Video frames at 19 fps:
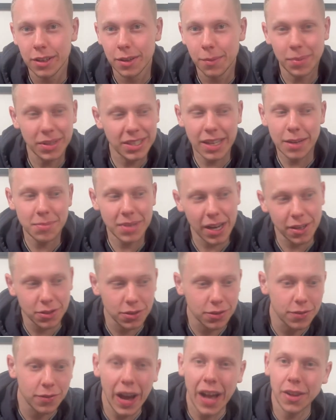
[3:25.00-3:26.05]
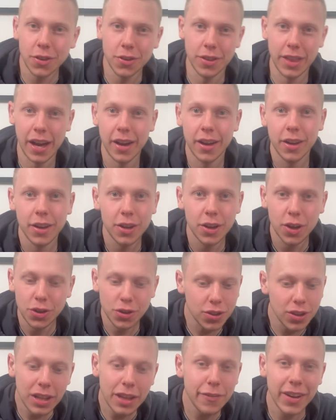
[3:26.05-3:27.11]
but deep down you value that,
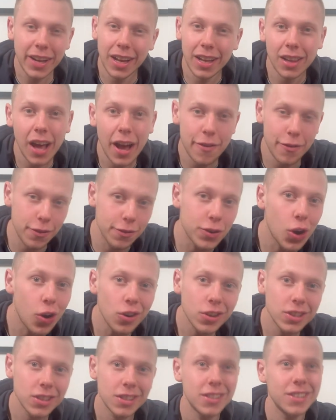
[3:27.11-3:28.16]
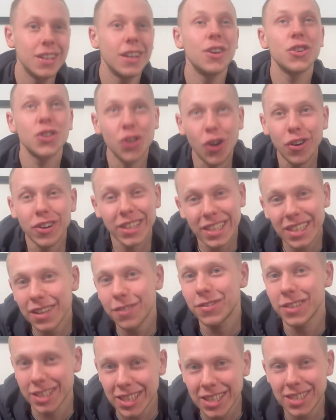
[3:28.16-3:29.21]
you're living a life of
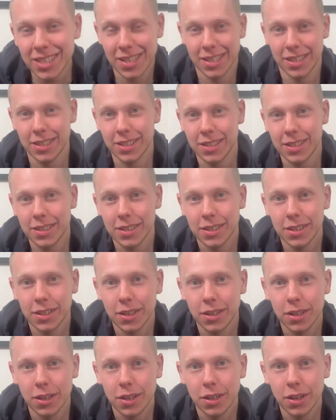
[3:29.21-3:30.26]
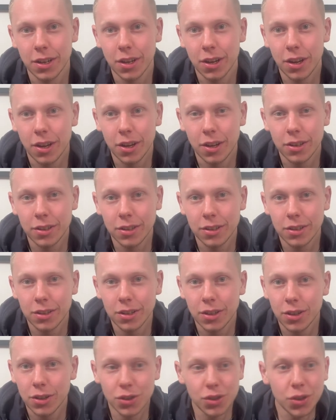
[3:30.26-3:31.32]
cognitive dissonance.
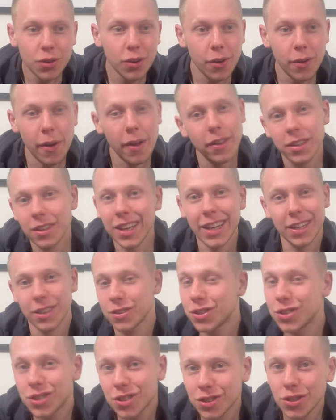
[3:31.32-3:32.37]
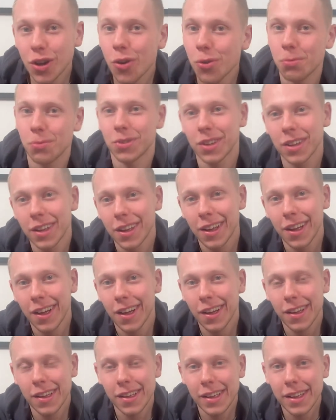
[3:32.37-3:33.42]
Your soul
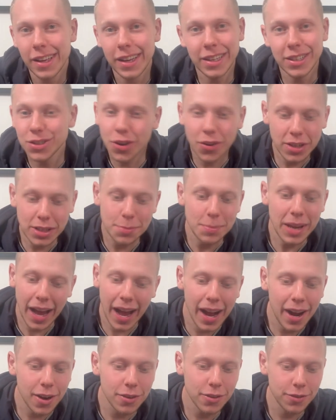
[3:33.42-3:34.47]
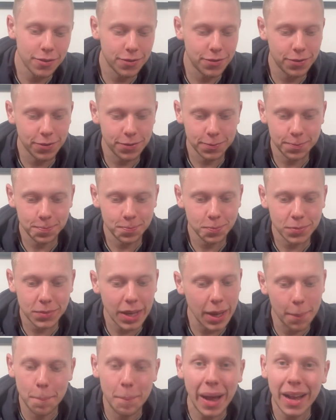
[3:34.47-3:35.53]
is going to be out of
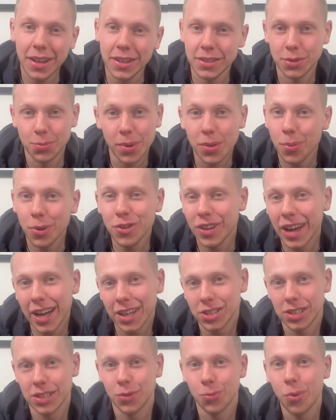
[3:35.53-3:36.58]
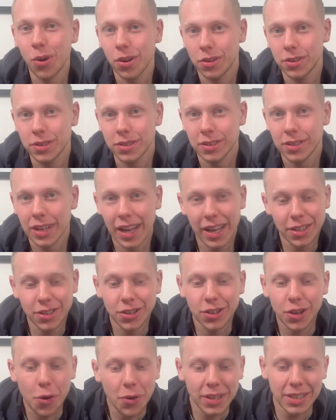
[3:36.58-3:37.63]
balance with what you actually want, and
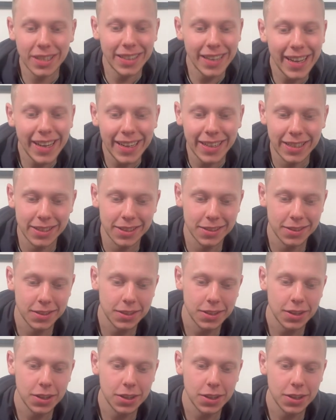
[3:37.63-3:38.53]
you're going to need,